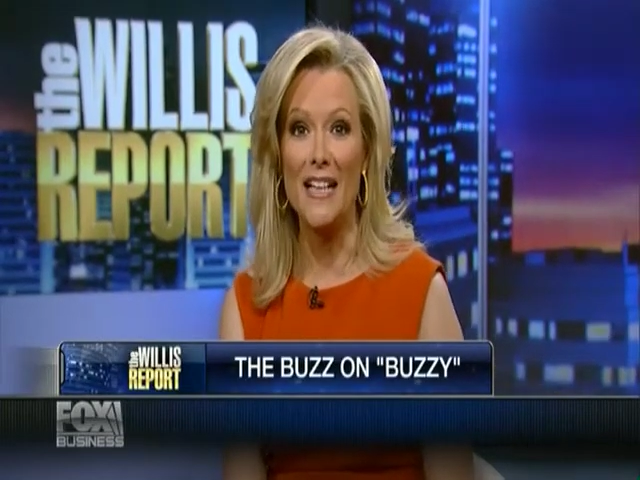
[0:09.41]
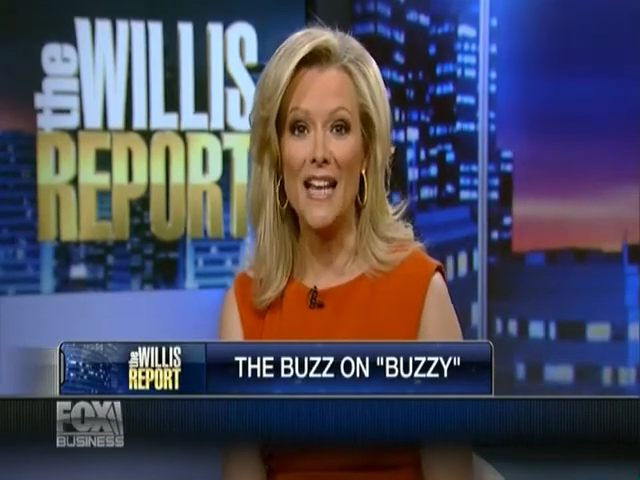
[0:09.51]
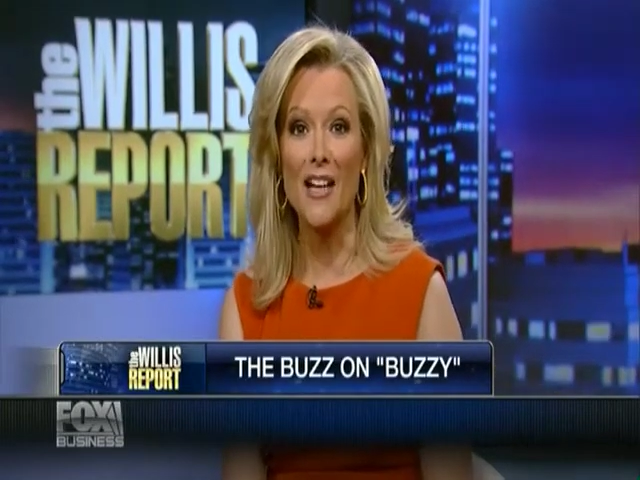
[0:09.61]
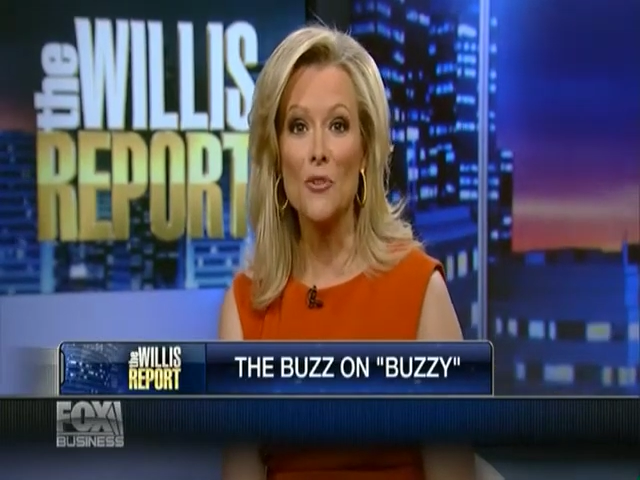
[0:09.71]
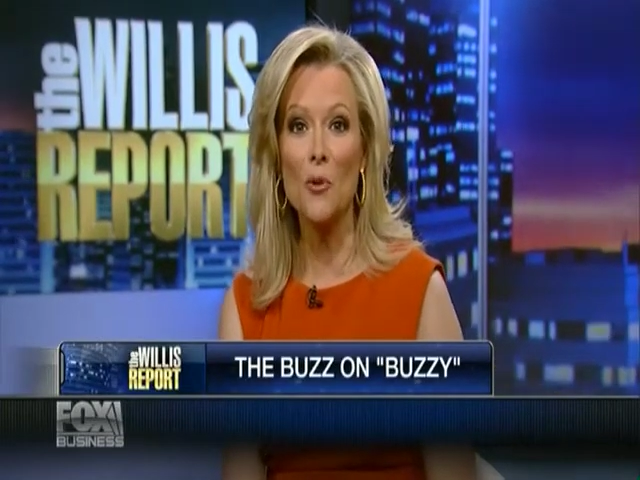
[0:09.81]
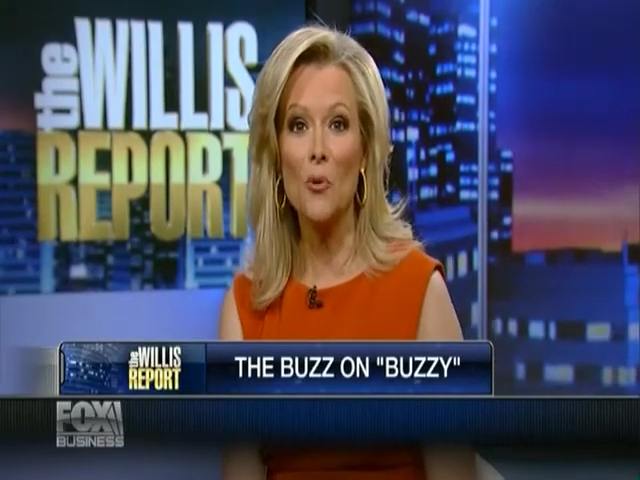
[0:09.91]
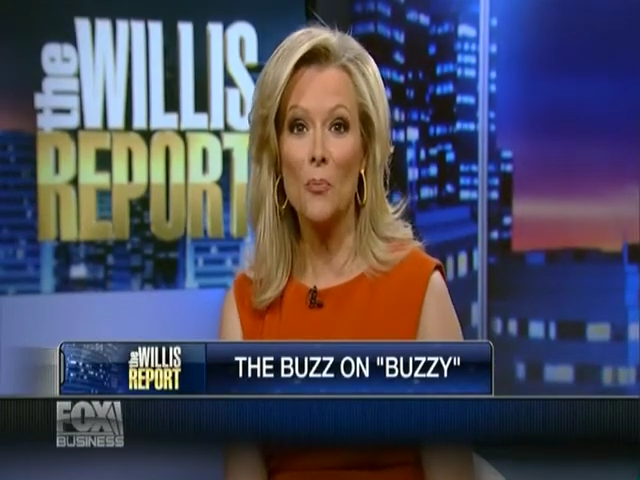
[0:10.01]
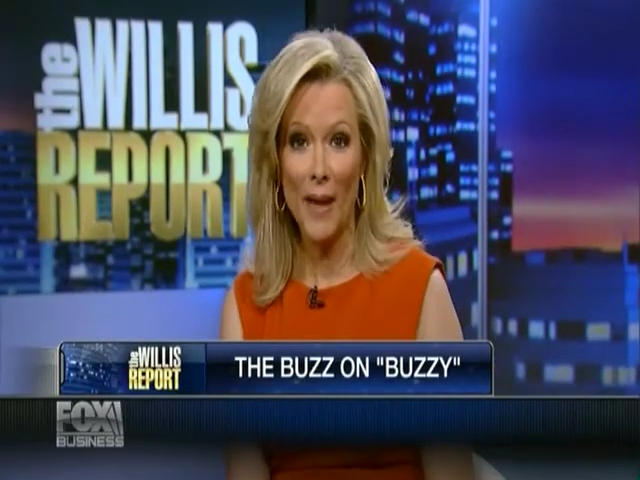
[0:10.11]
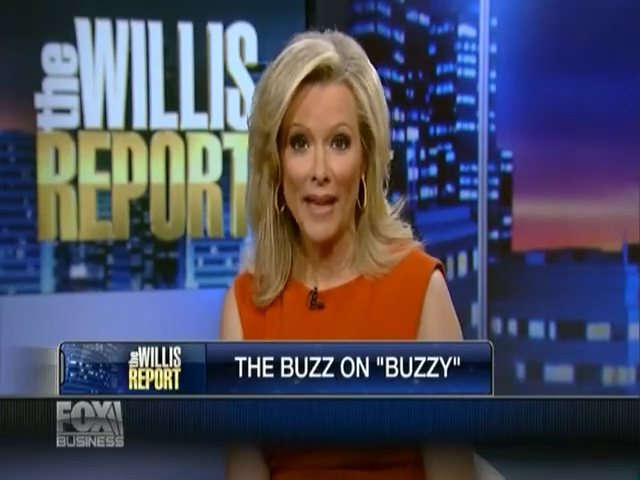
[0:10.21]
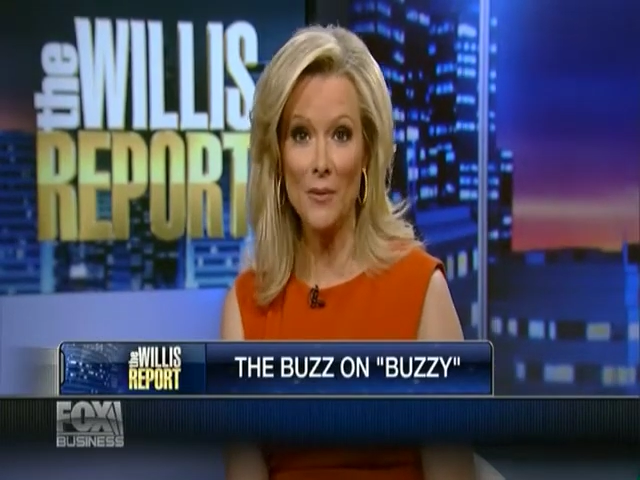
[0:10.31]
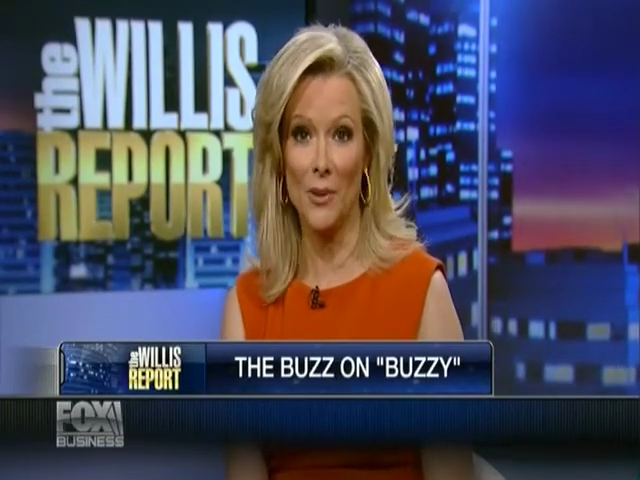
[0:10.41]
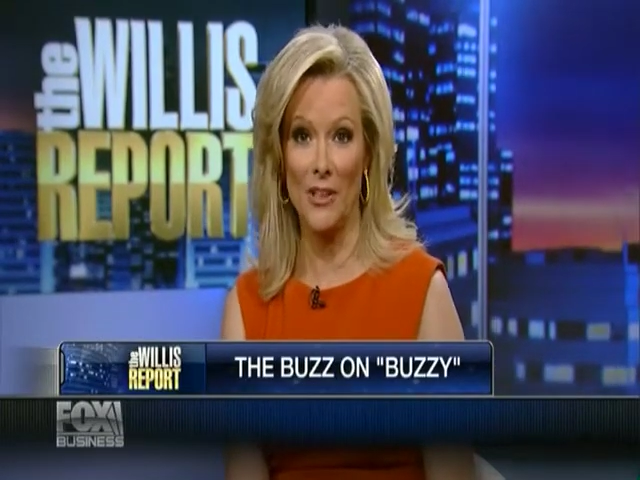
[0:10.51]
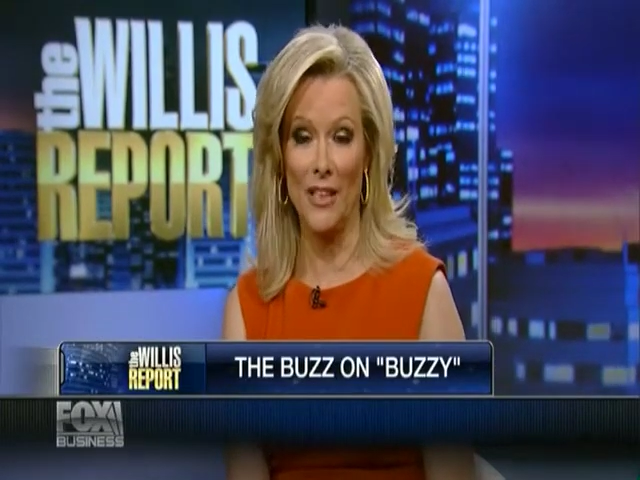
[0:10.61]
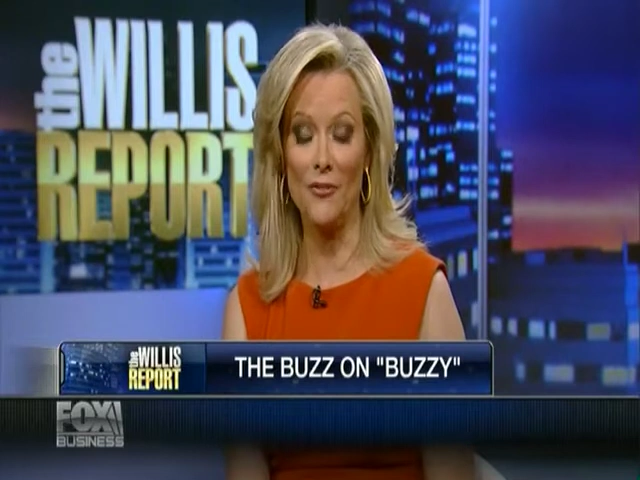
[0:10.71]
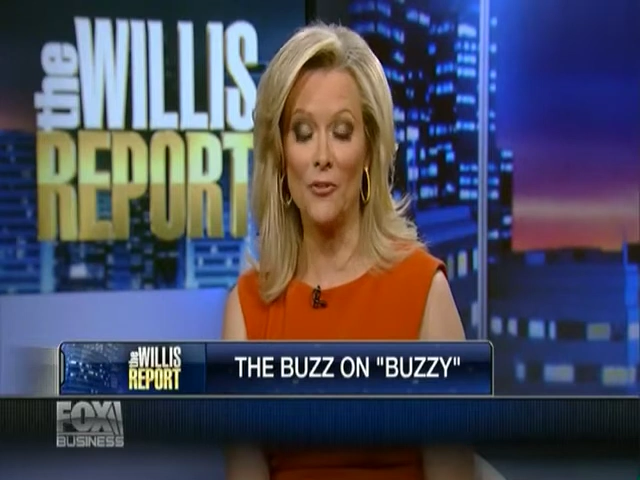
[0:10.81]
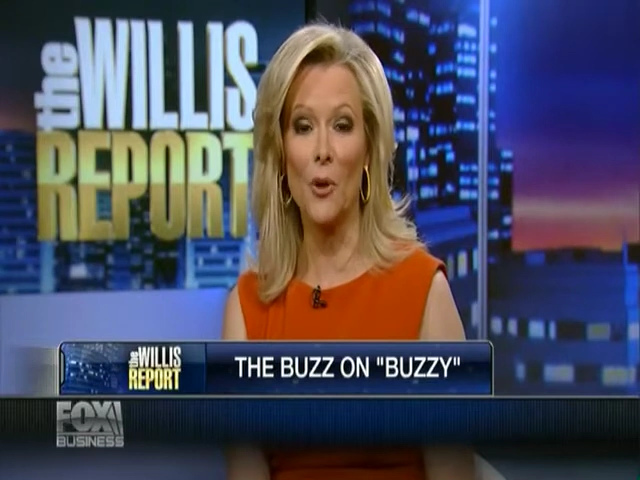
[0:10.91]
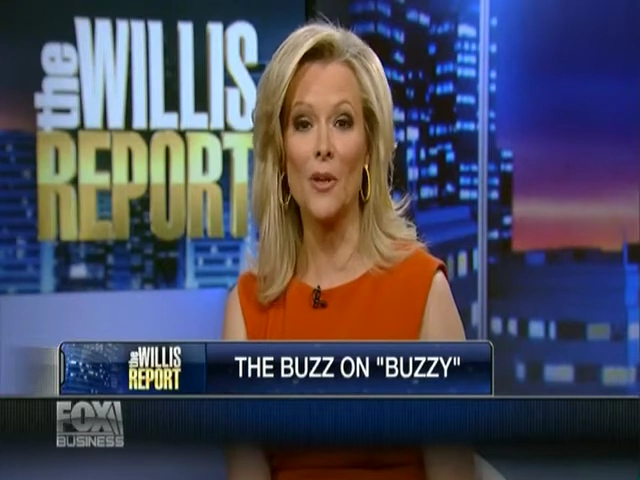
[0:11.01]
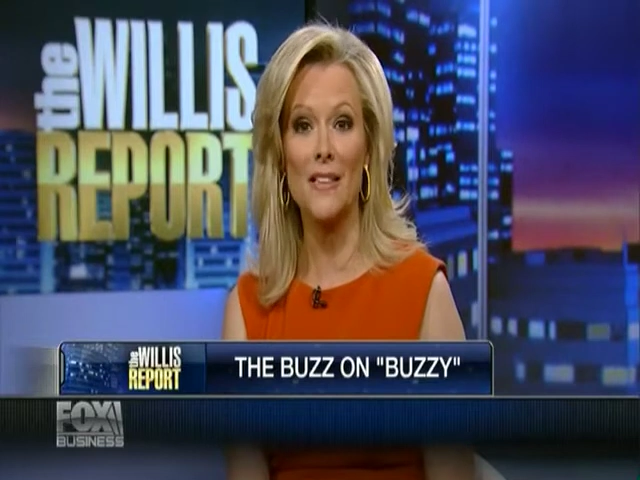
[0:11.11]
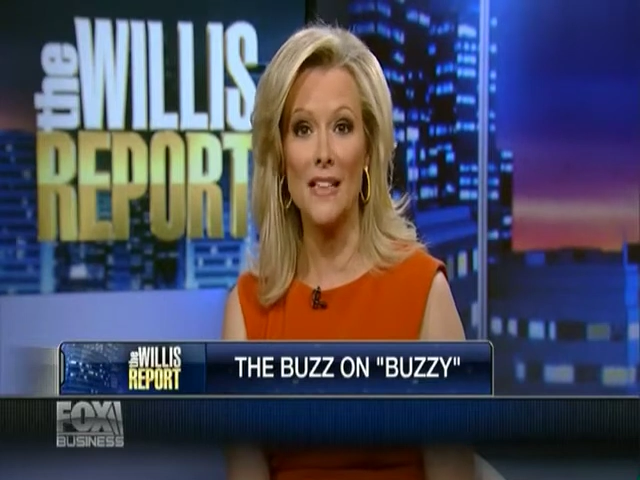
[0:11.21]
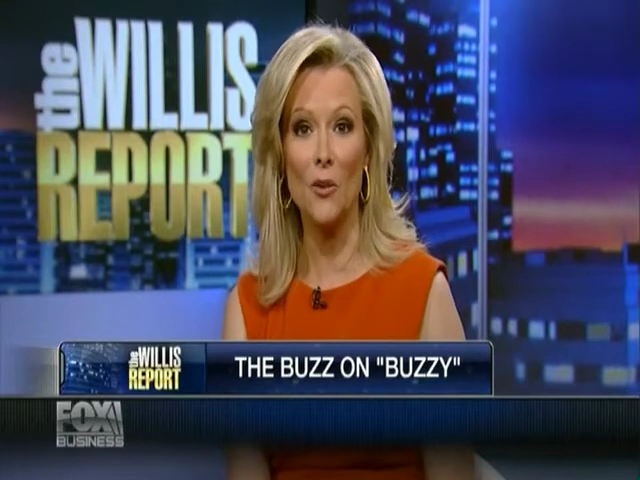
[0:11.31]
a natural pain relief for